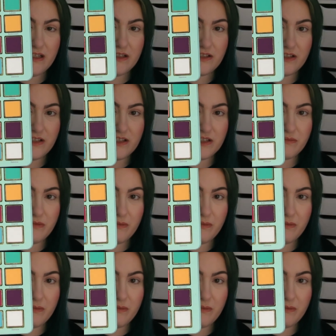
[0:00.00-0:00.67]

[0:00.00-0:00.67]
So this is